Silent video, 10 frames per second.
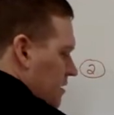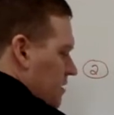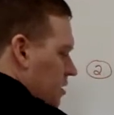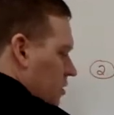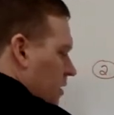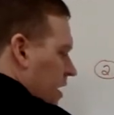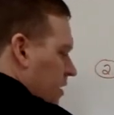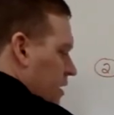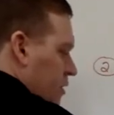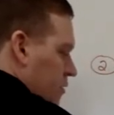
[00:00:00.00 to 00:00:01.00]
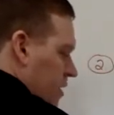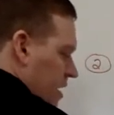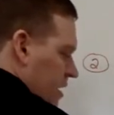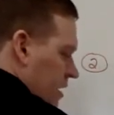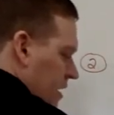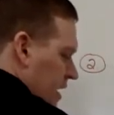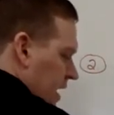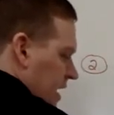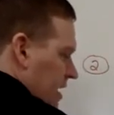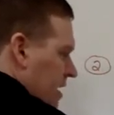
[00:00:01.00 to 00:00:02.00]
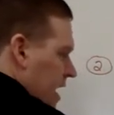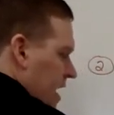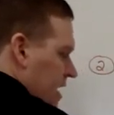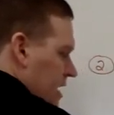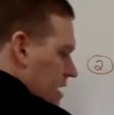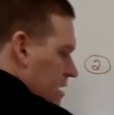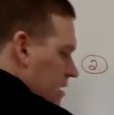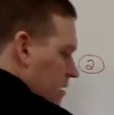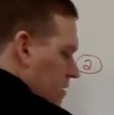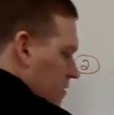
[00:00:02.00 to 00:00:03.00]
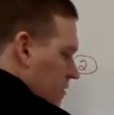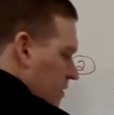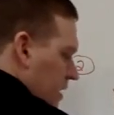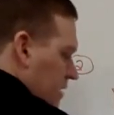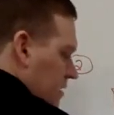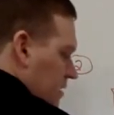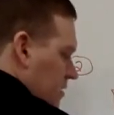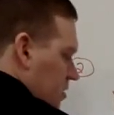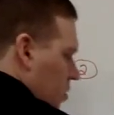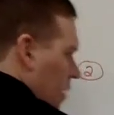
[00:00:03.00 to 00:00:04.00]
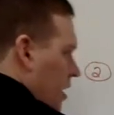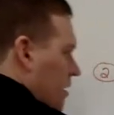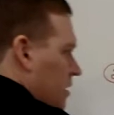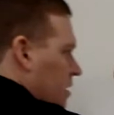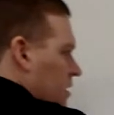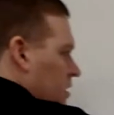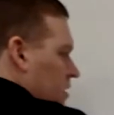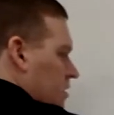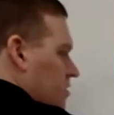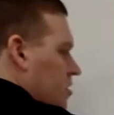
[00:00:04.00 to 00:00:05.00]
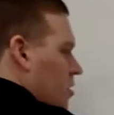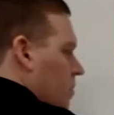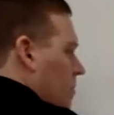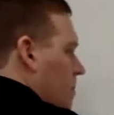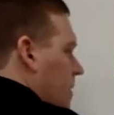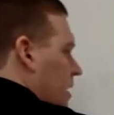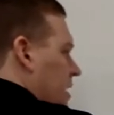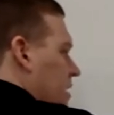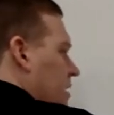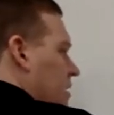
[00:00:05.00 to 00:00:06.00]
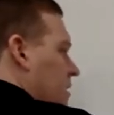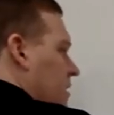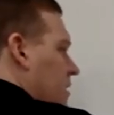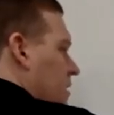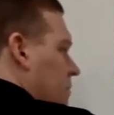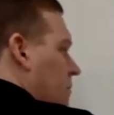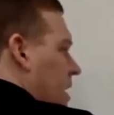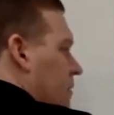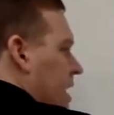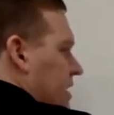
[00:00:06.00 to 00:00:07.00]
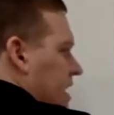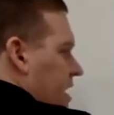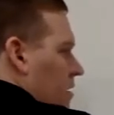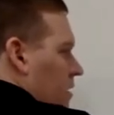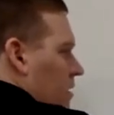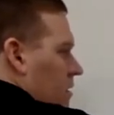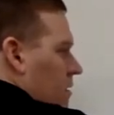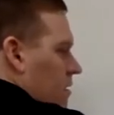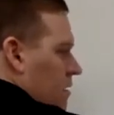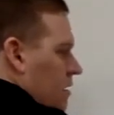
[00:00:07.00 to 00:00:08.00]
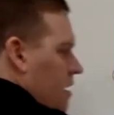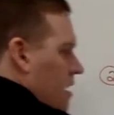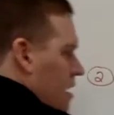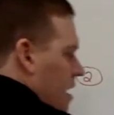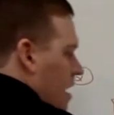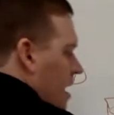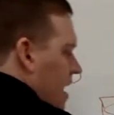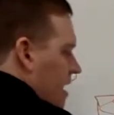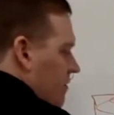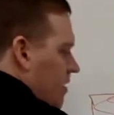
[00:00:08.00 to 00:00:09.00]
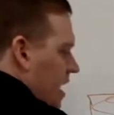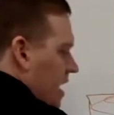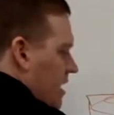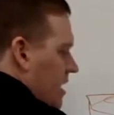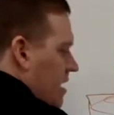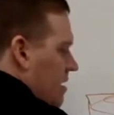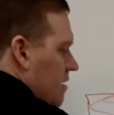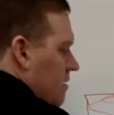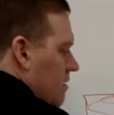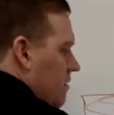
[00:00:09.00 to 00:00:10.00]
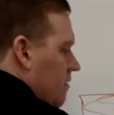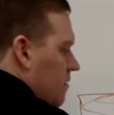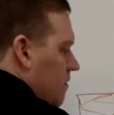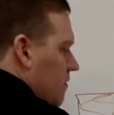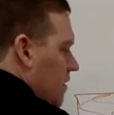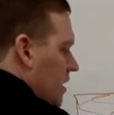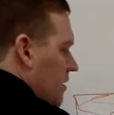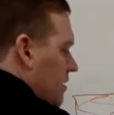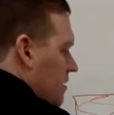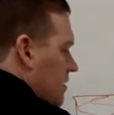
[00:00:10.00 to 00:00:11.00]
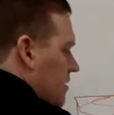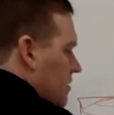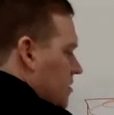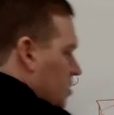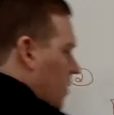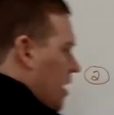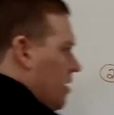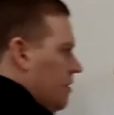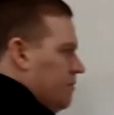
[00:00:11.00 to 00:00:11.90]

0, carry 3, and I get 90 feet squared. So in my rectangle, I have 90 feet squared.